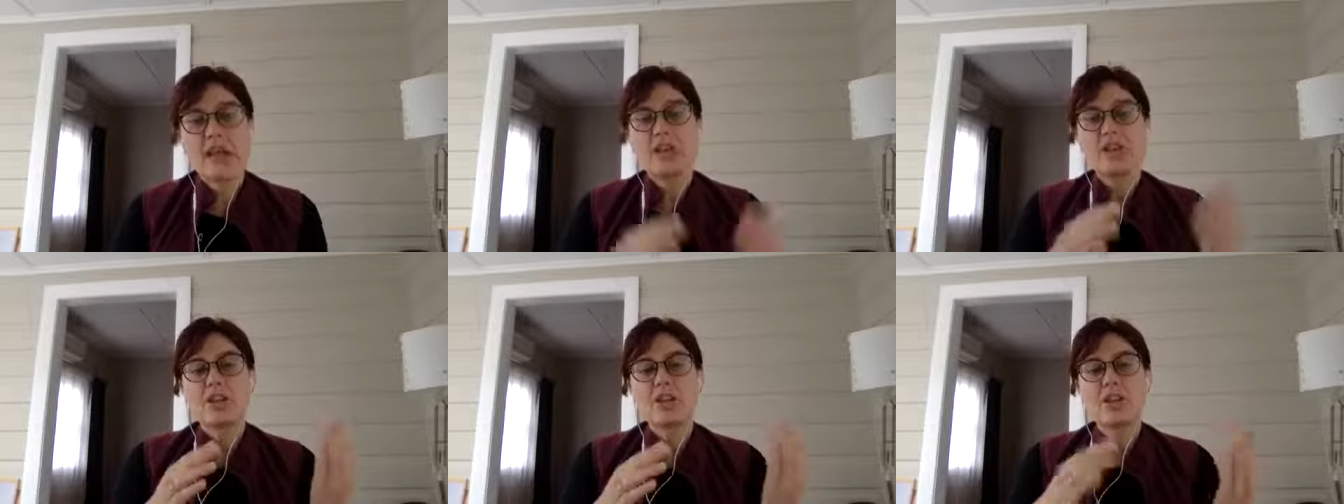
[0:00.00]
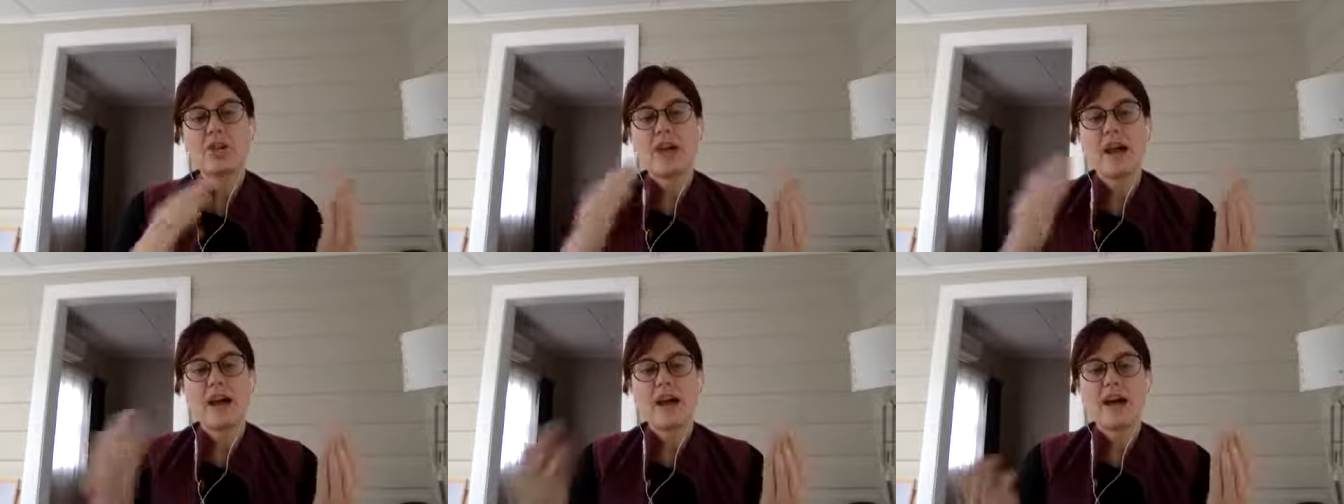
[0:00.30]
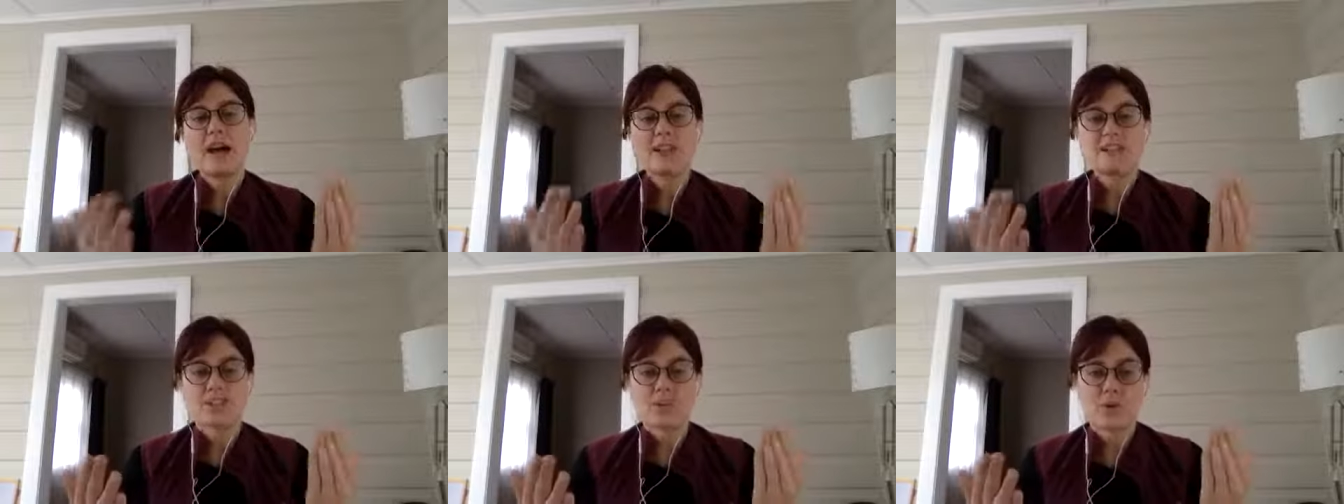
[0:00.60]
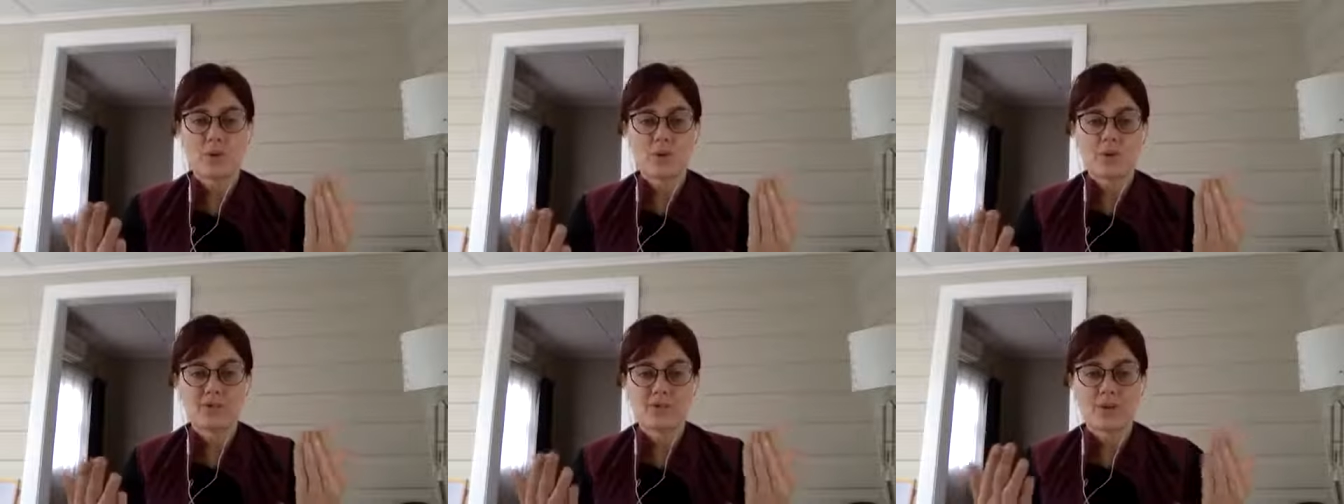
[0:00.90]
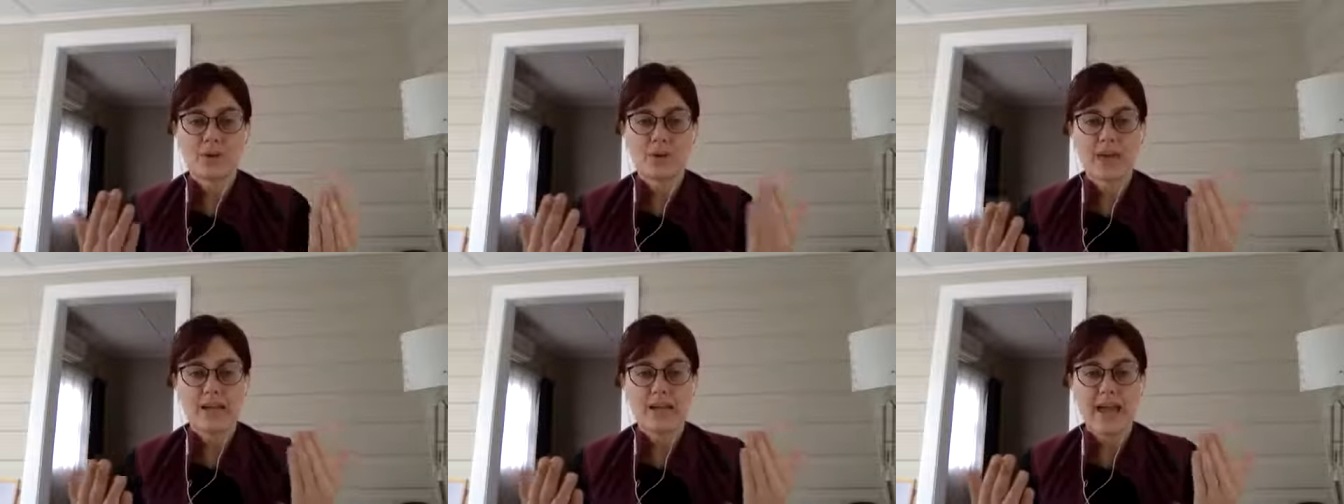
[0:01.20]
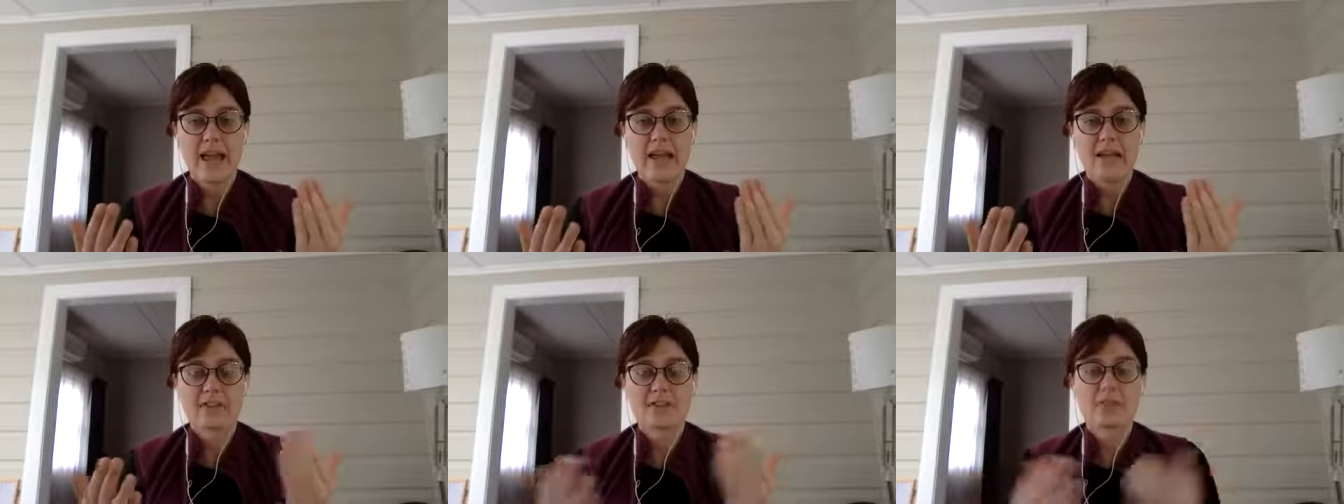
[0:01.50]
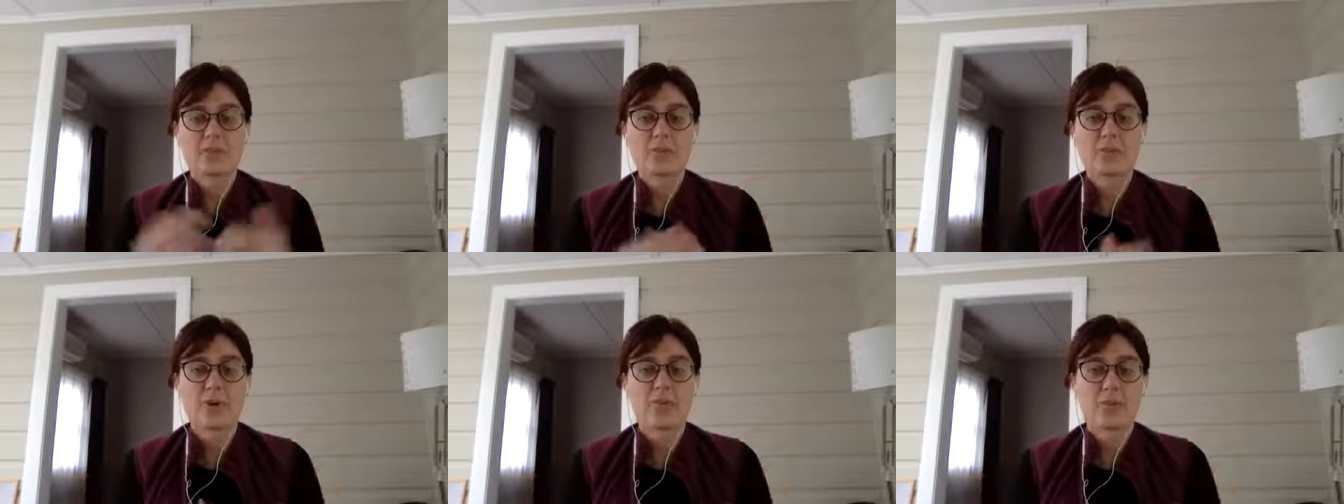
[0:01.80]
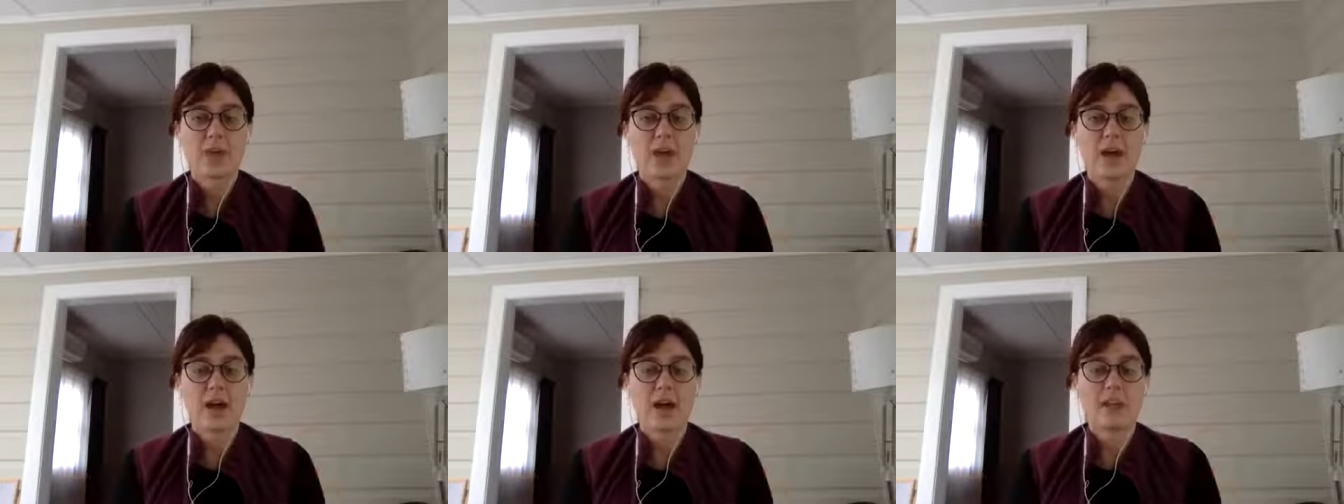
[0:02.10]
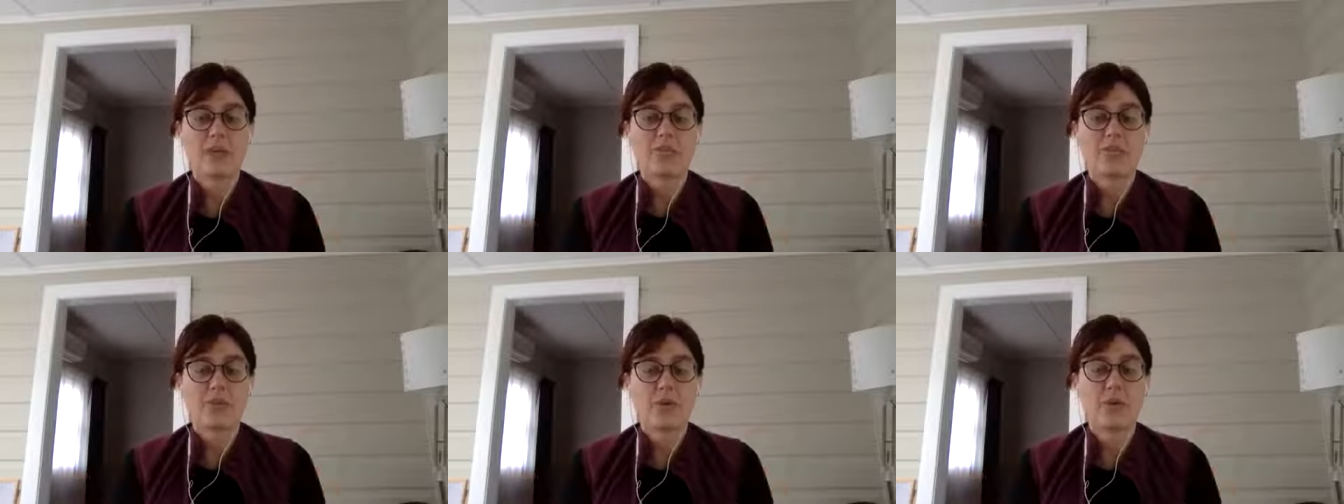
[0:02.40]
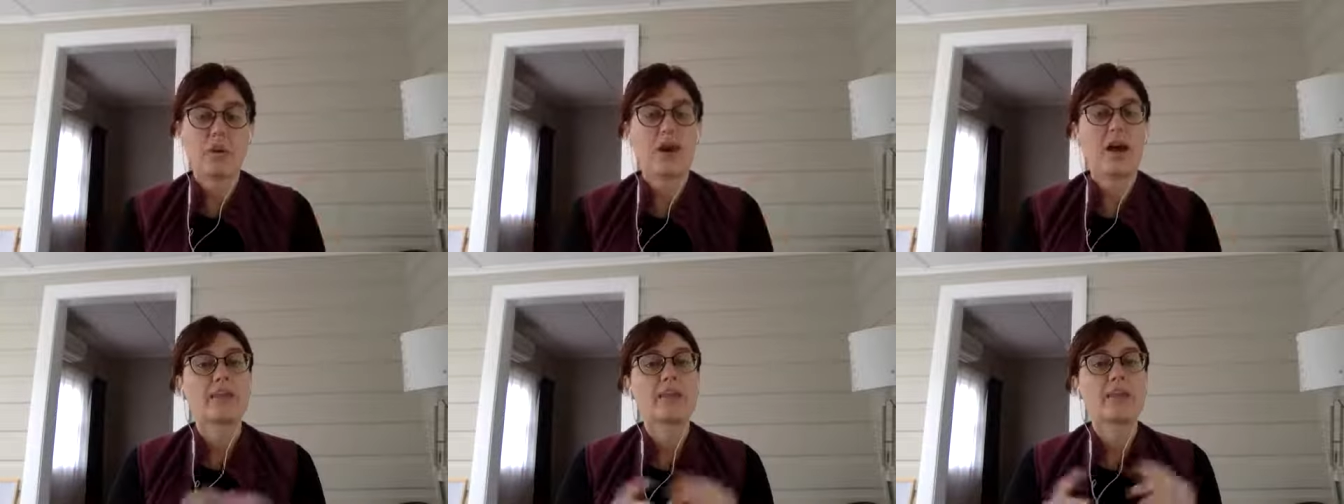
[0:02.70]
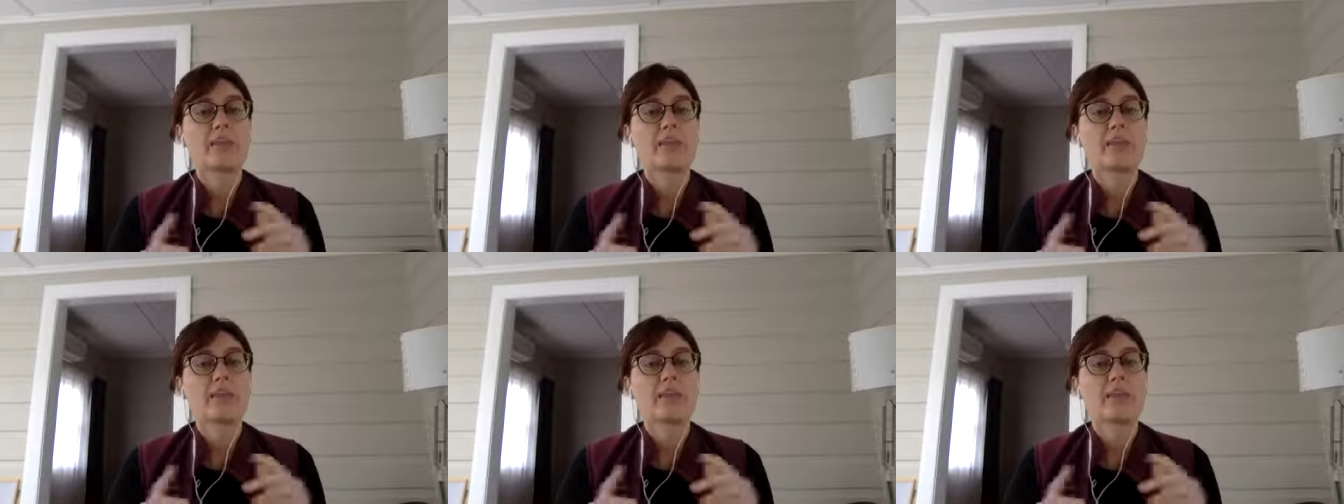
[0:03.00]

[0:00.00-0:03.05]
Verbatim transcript: you aren't also allowed to apply for